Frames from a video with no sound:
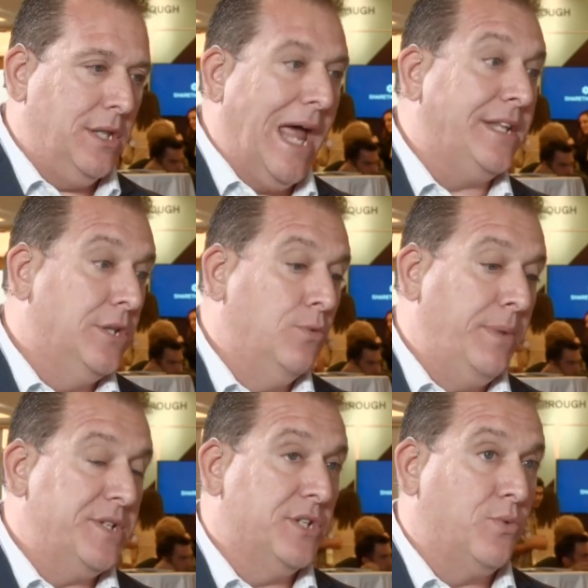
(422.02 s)
like to do
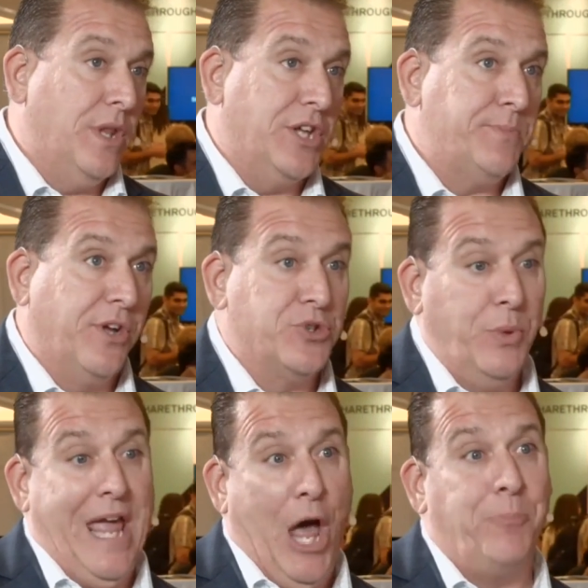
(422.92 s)
business with us because
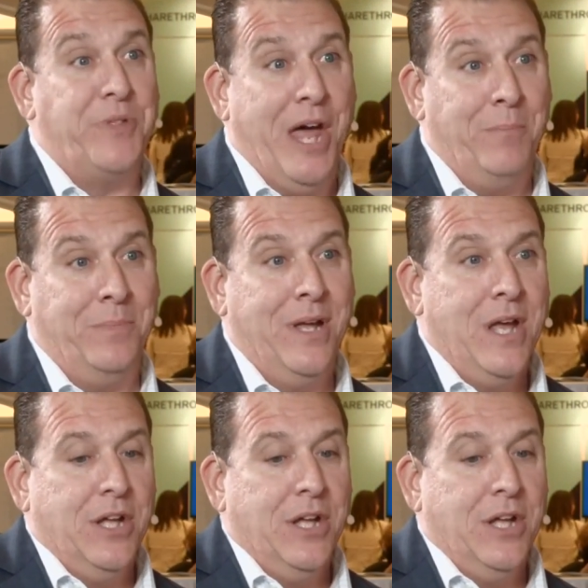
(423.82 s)
we help them